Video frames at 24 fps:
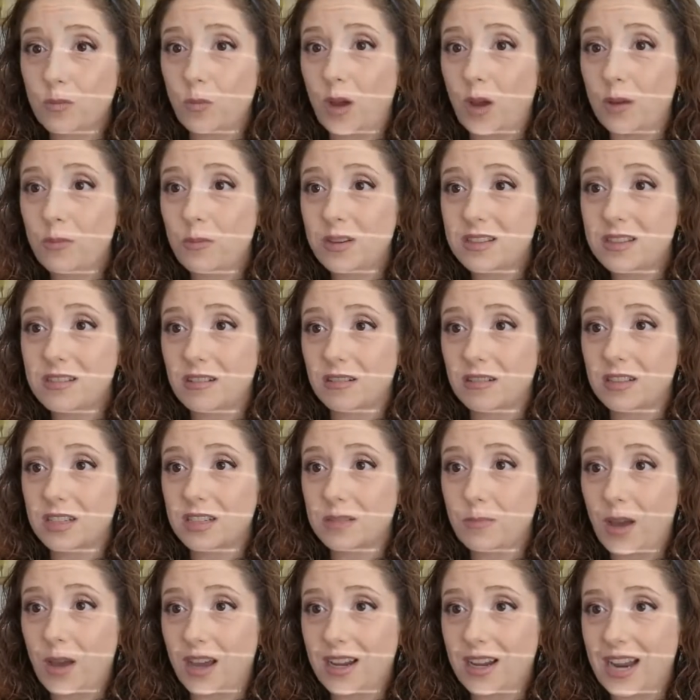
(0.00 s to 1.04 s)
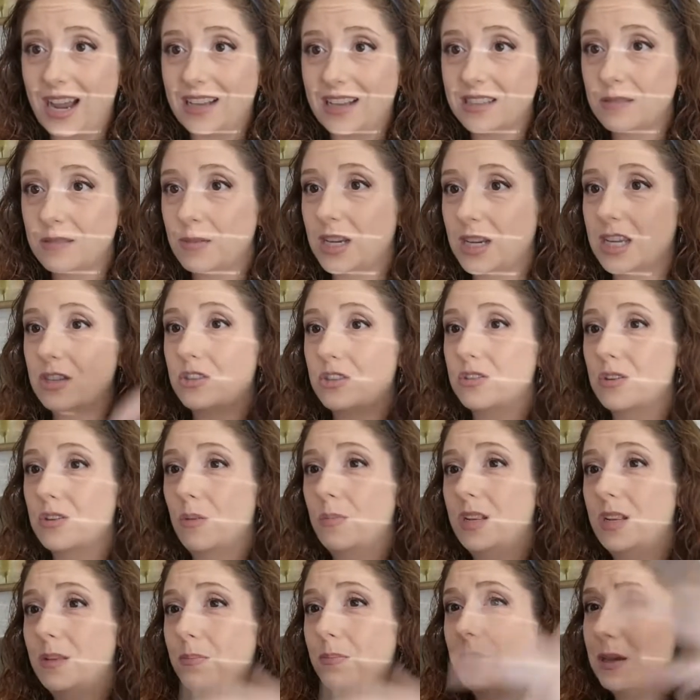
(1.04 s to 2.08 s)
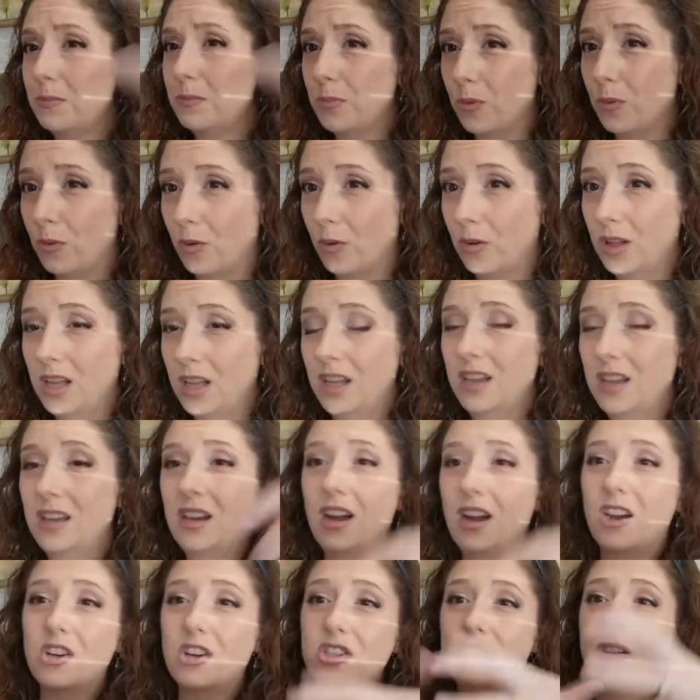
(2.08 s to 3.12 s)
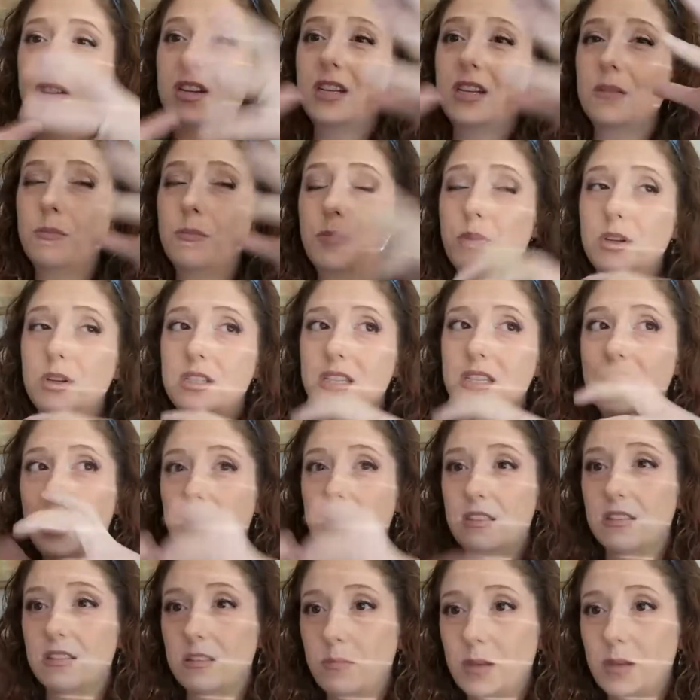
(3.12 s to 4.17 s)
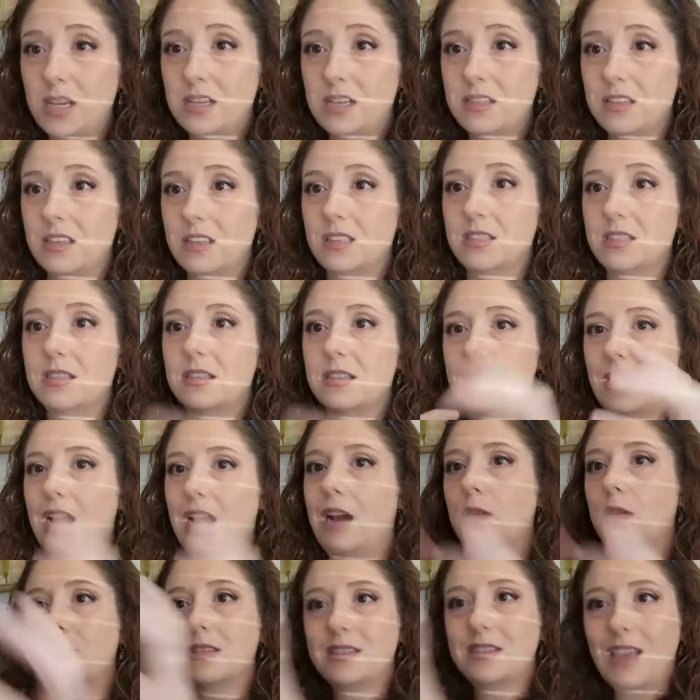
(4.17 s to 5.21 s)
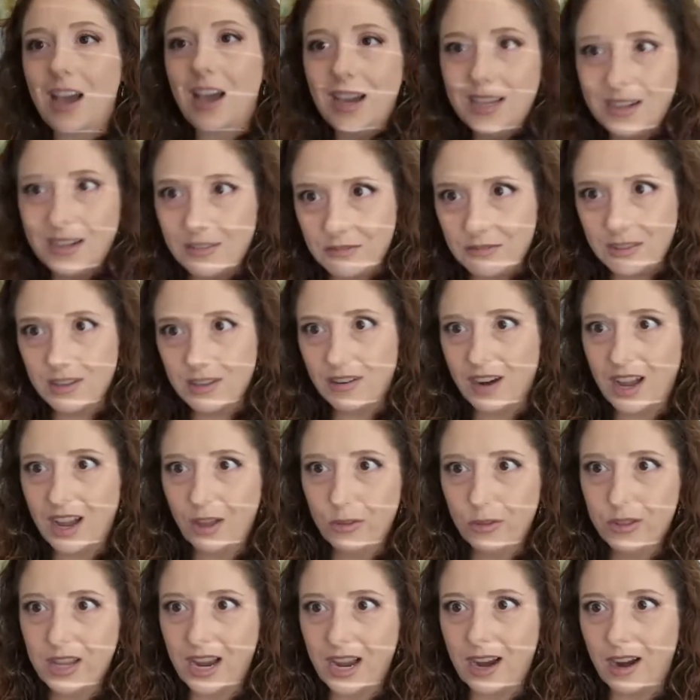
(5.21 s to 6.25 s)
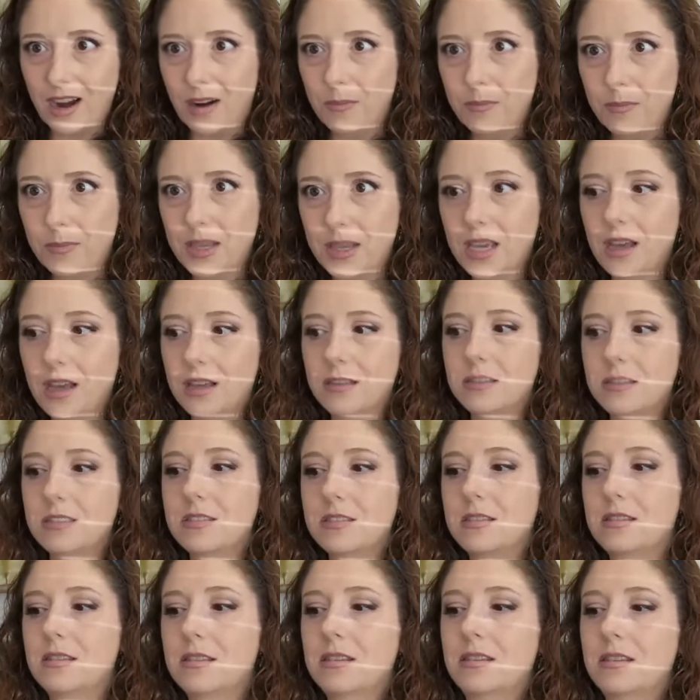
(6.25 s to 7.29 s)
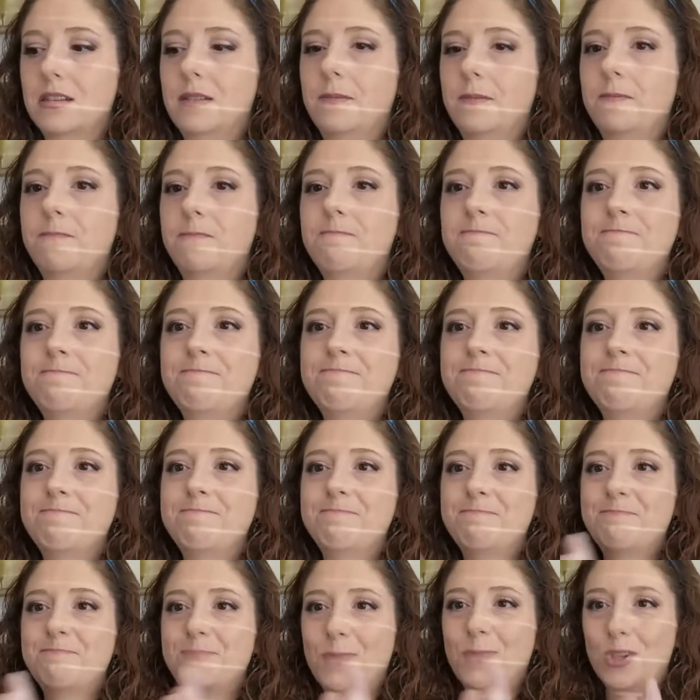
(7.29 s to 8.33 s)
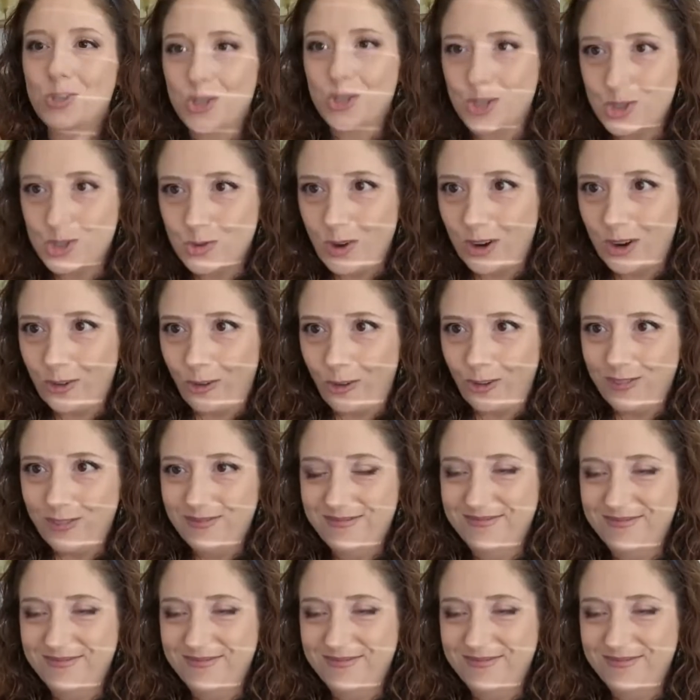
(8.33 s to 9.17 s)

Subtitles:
why we started this podcast, because so many people are starting to put together the pieces outside of their healthcare because there's a struggle.